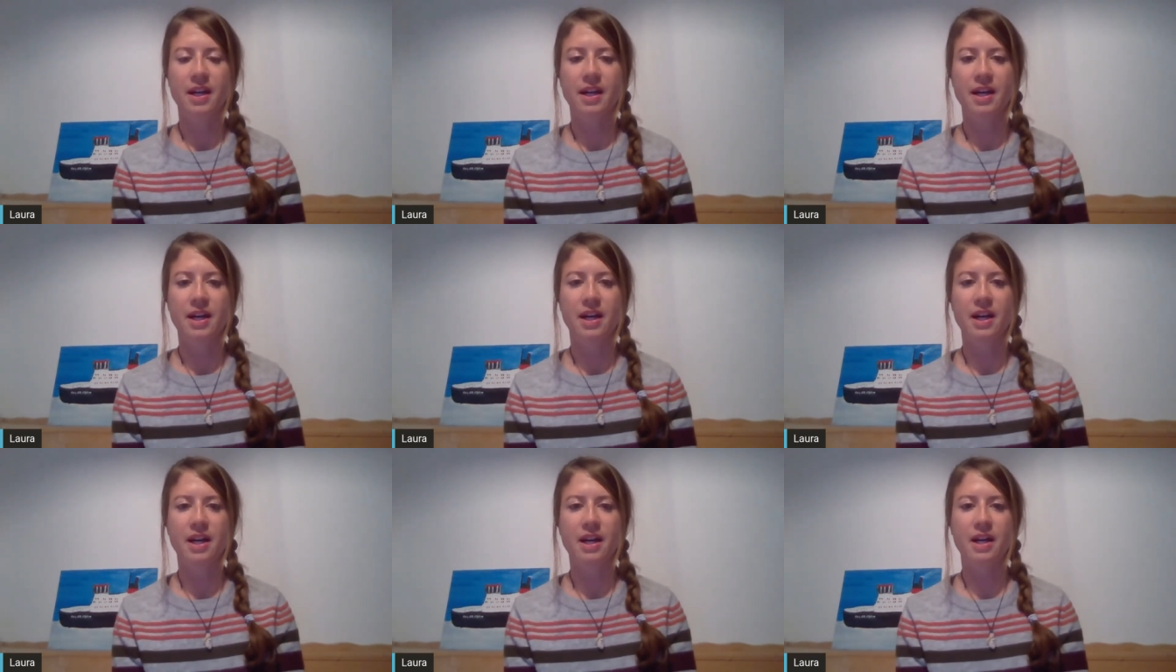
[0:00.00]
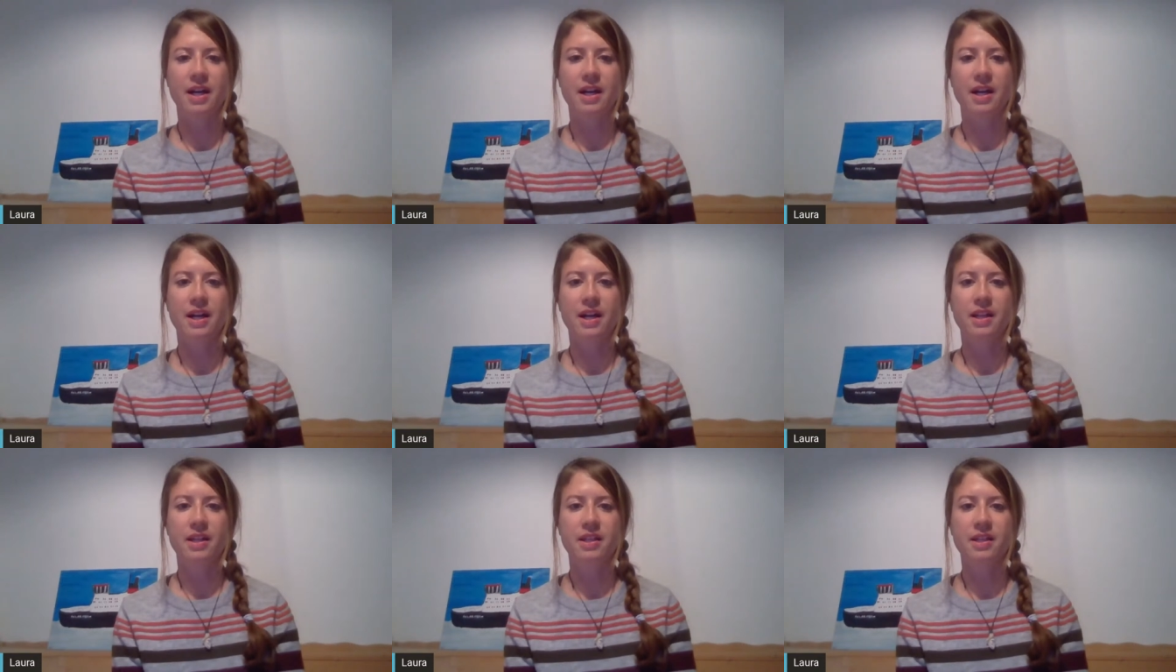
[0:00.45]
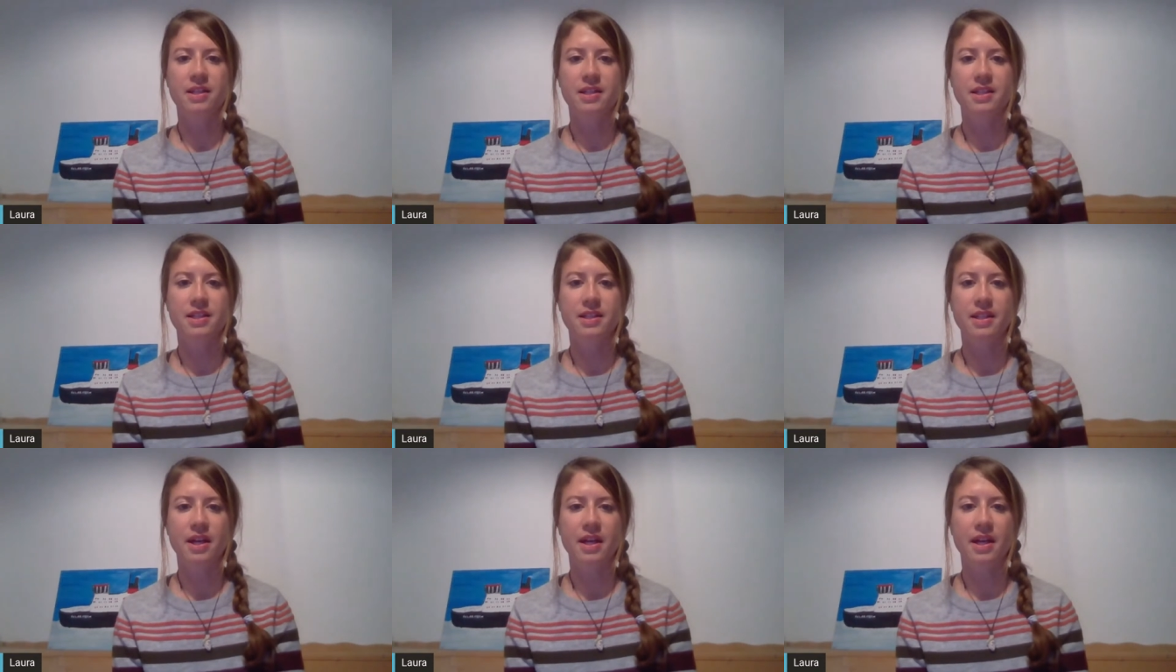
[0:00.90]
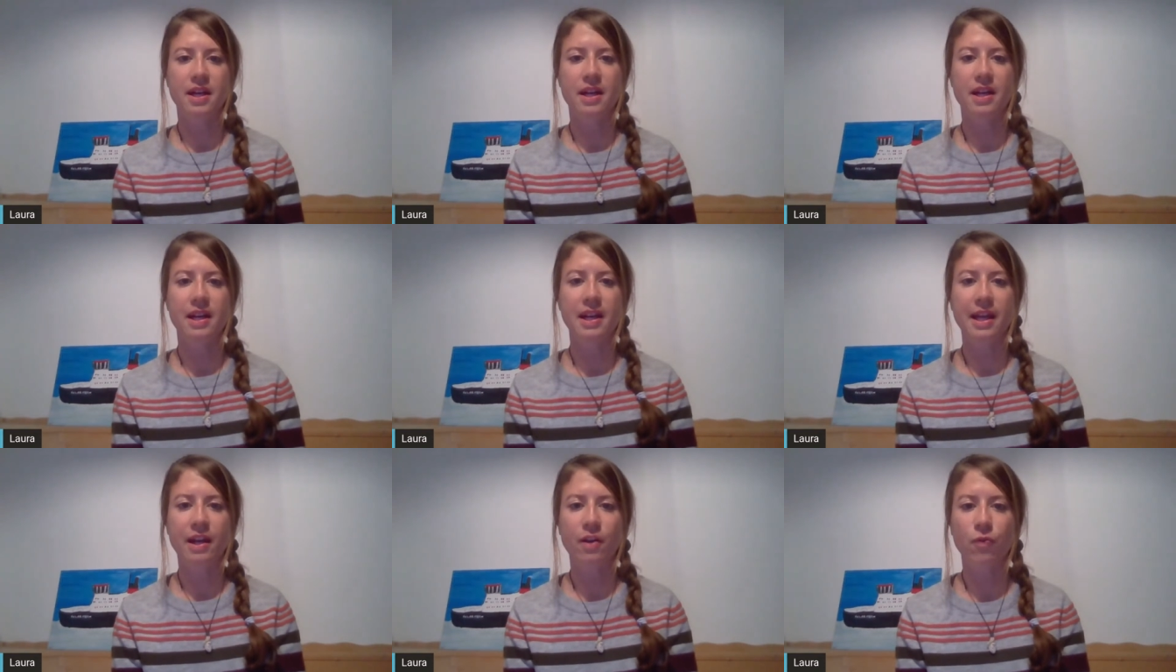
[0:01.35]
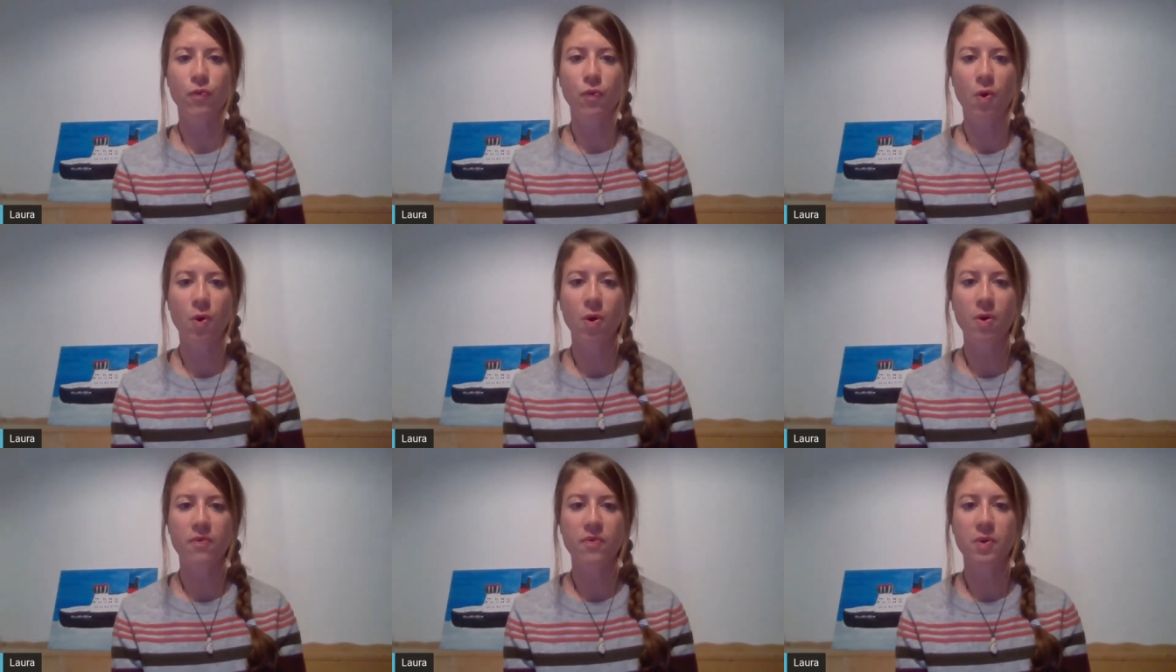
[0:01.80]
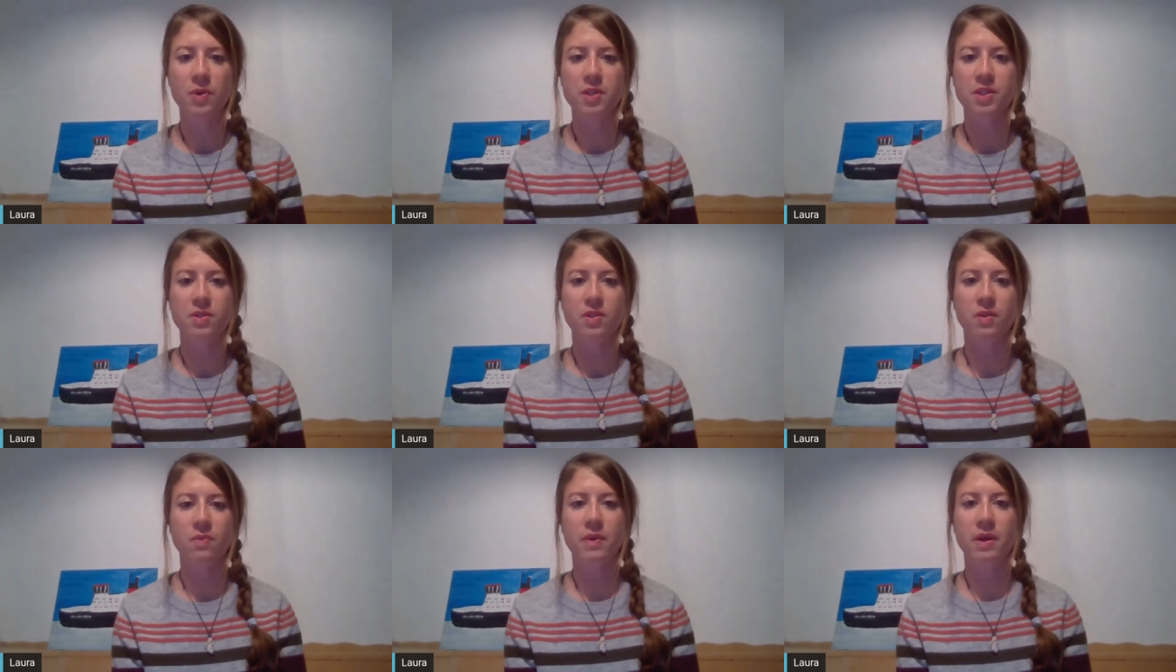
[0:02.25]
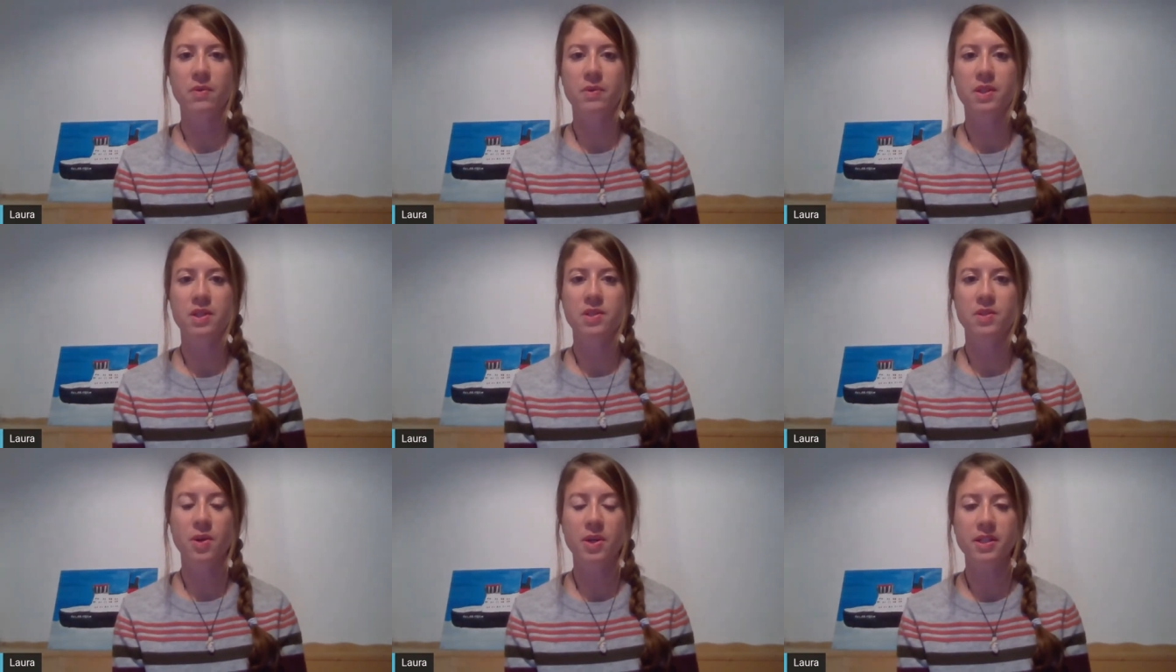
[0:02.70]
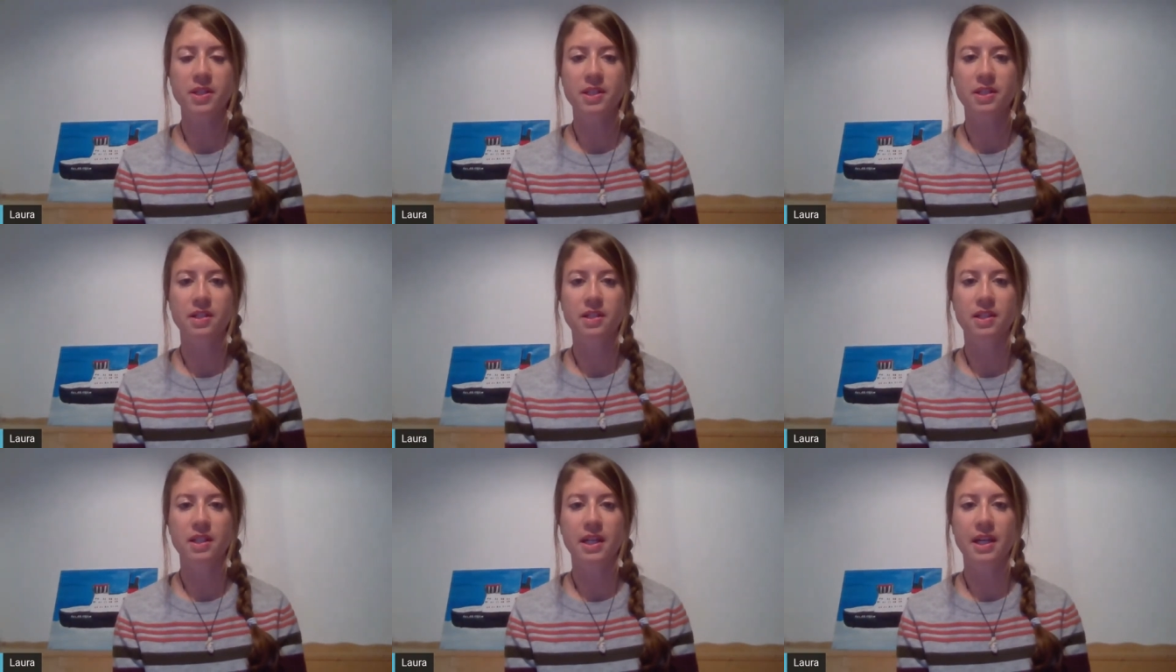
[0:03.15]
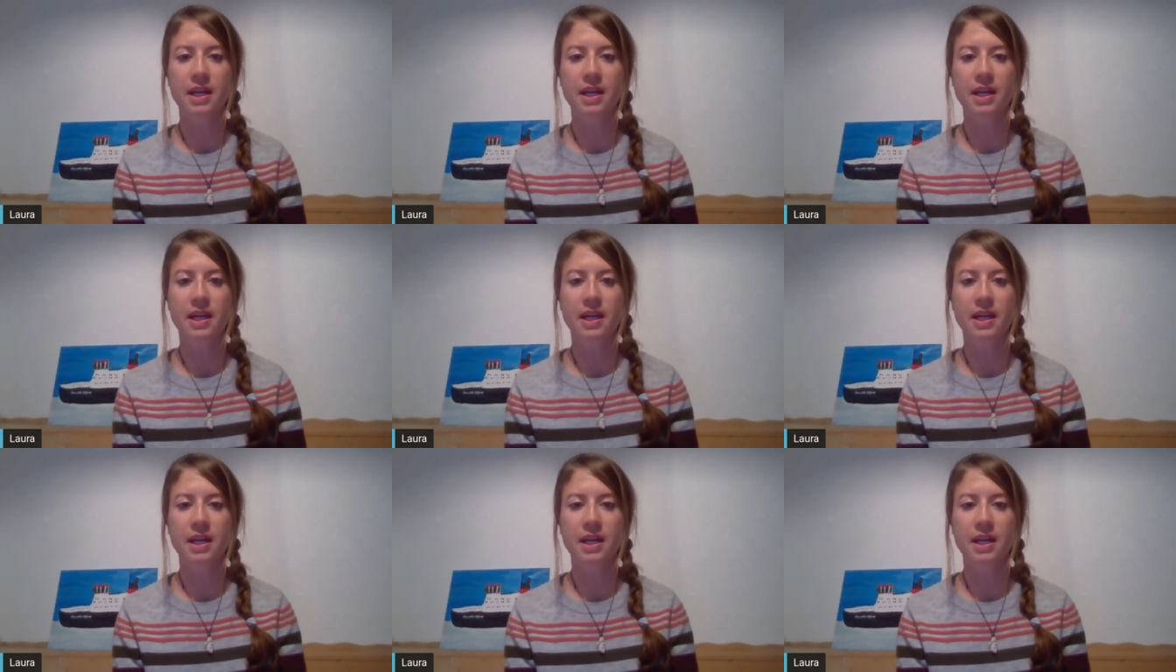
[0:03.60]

uh, this uh, leg four was not very certain,